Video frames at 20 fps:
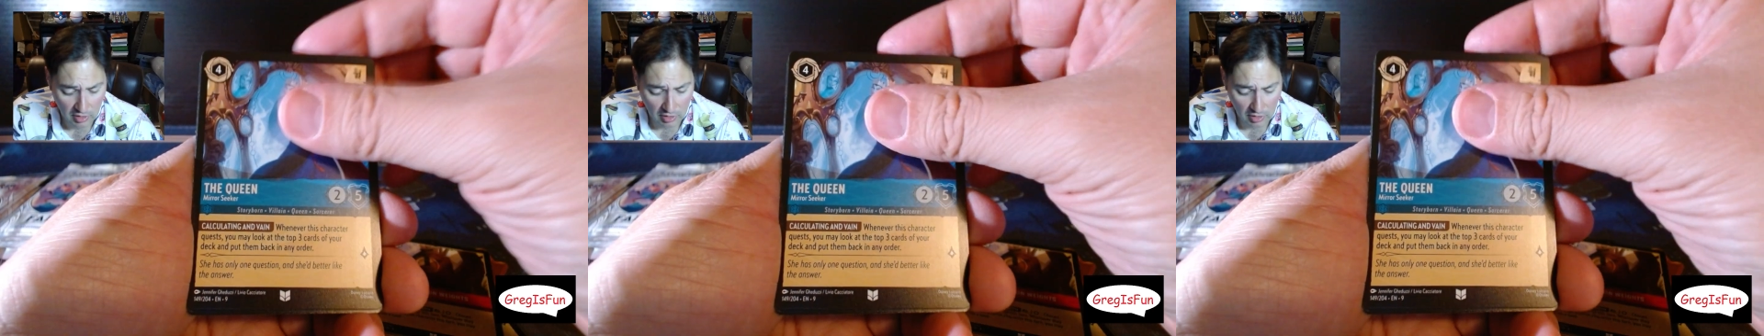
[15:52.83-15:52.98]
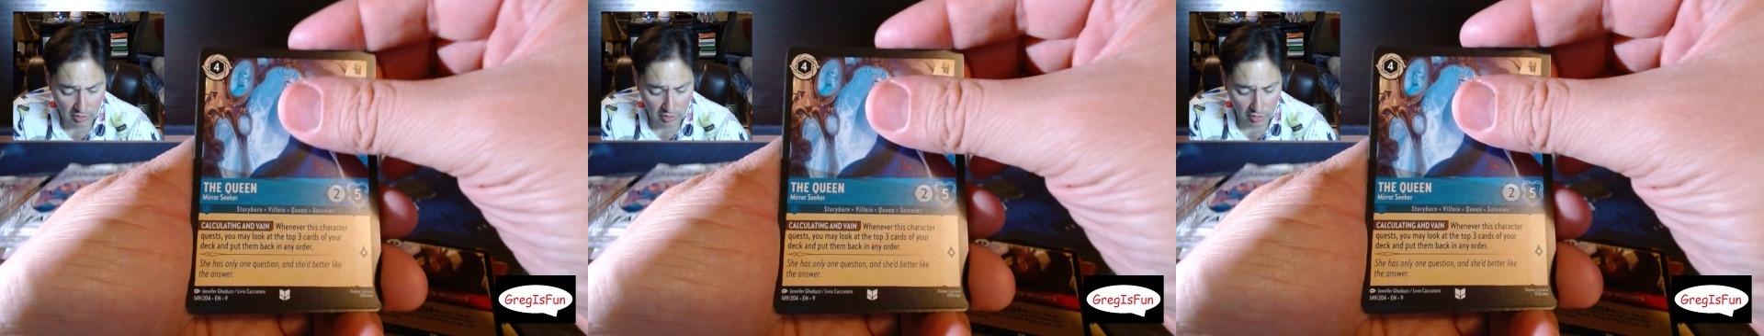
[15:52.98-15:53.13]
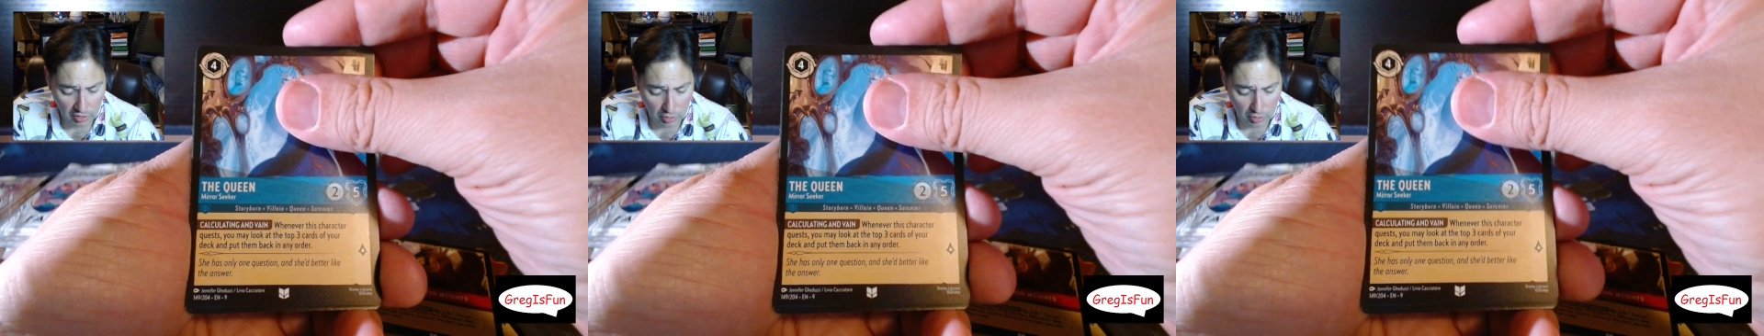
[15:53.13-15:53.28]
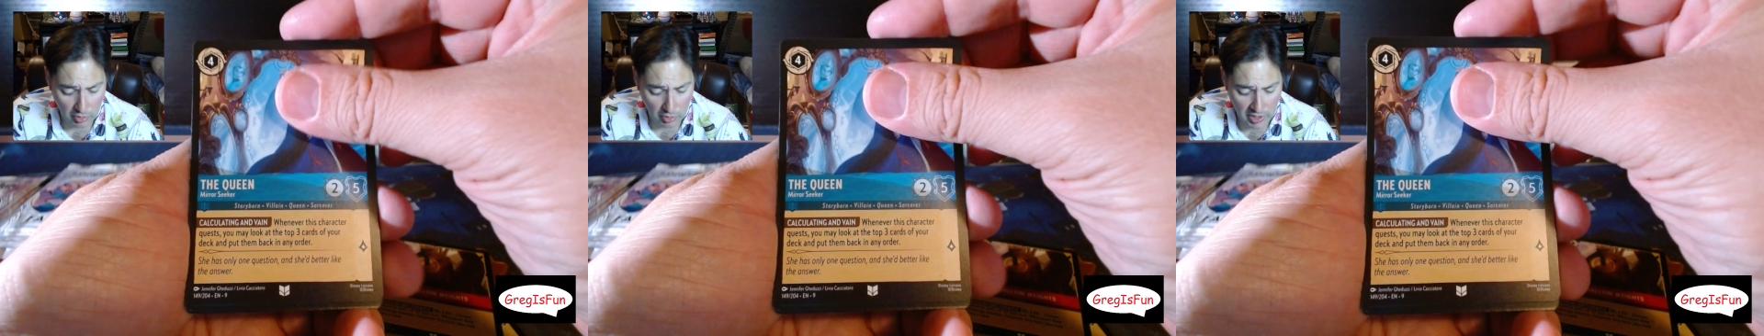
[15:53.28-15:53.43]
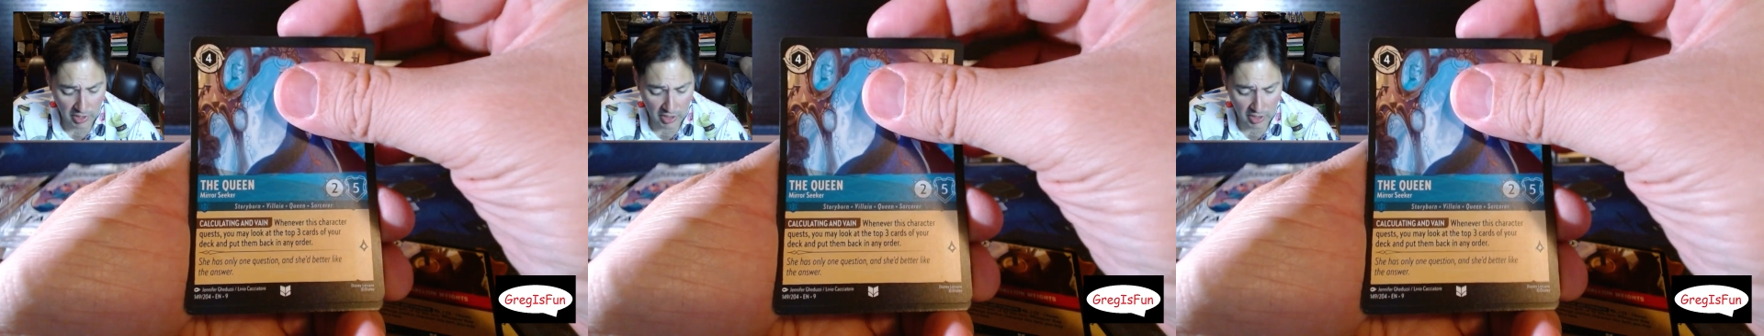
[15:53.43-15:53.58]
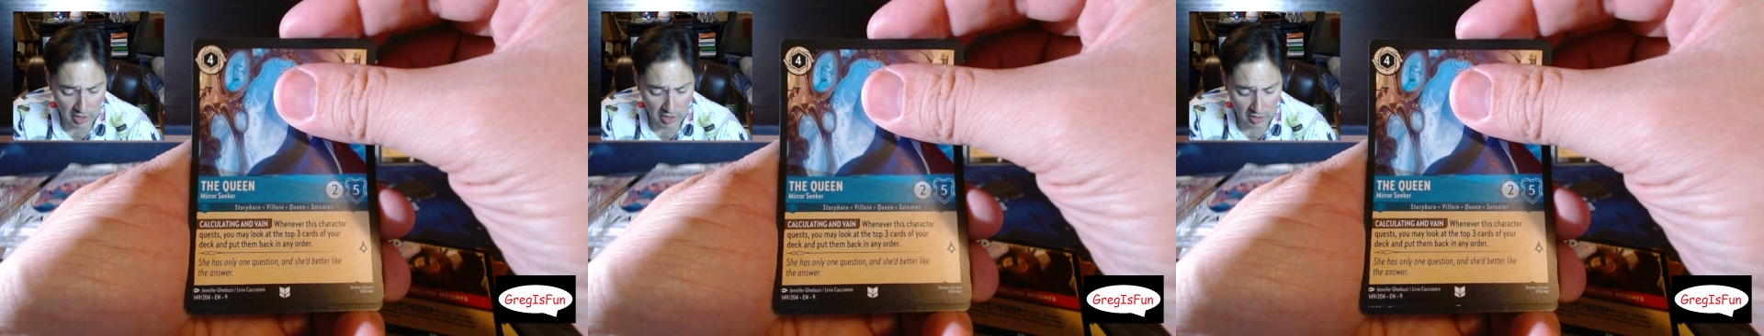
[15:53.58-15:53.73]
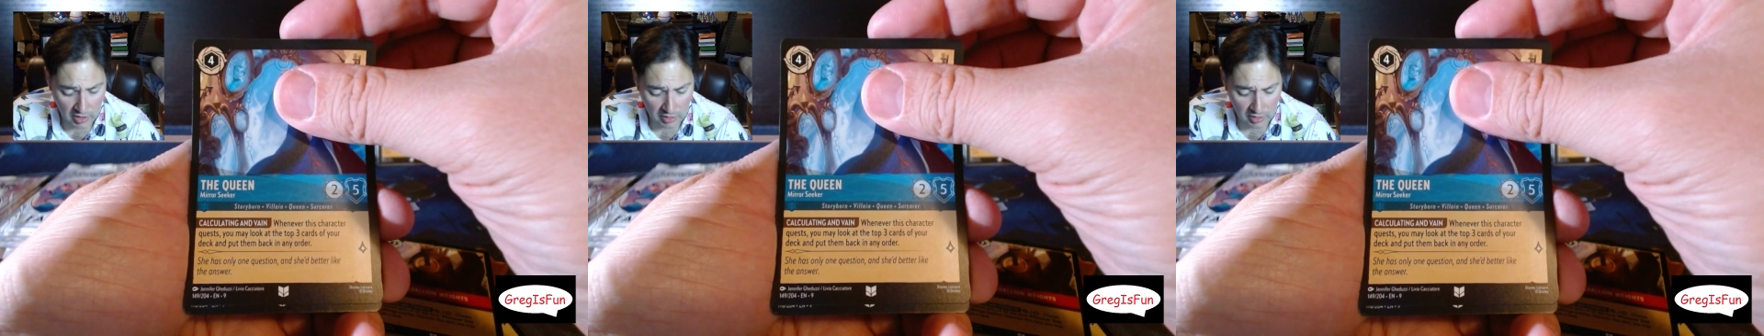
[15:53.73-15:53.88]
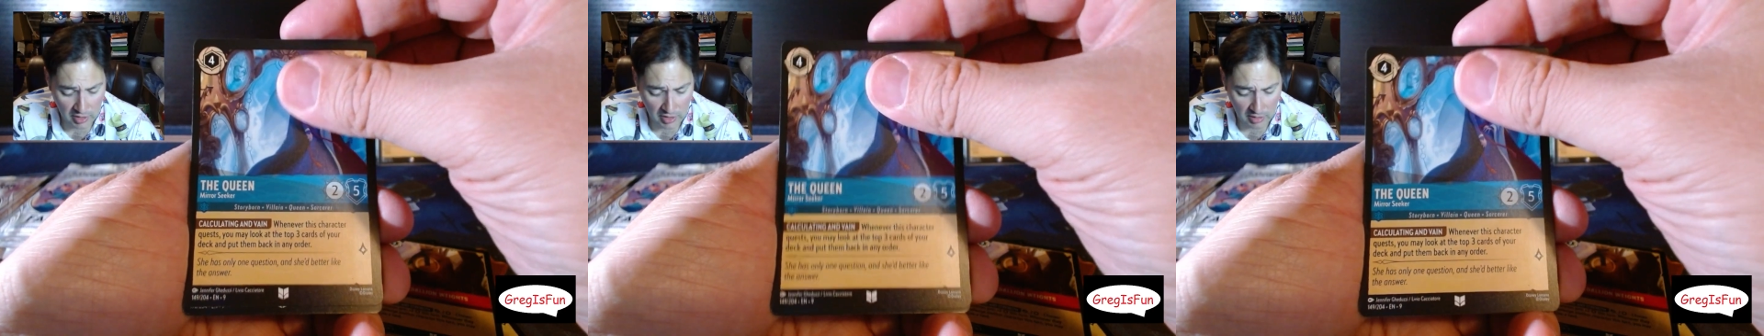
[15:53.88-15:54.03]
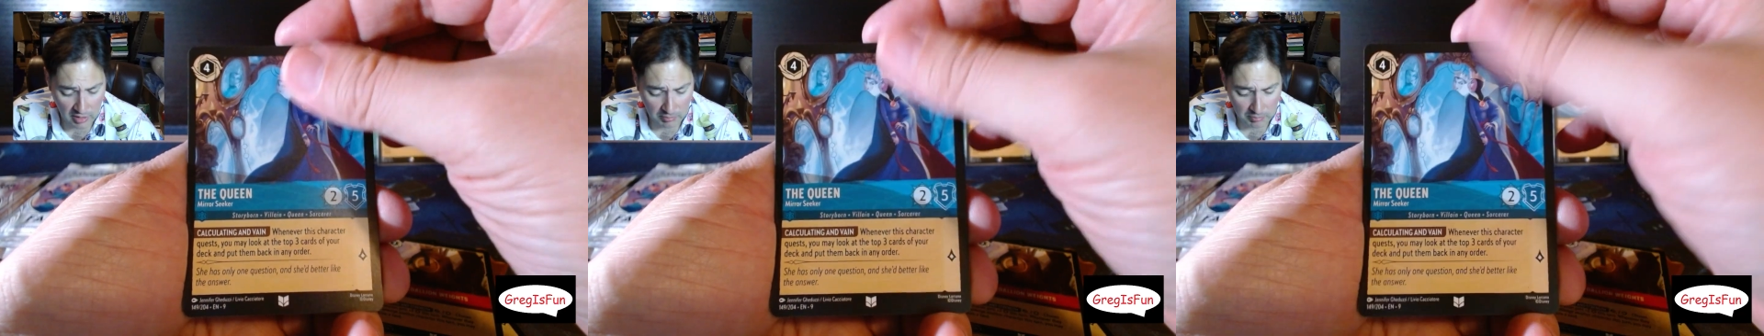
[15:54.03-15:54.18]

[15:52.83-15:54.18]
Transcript: The Queen, that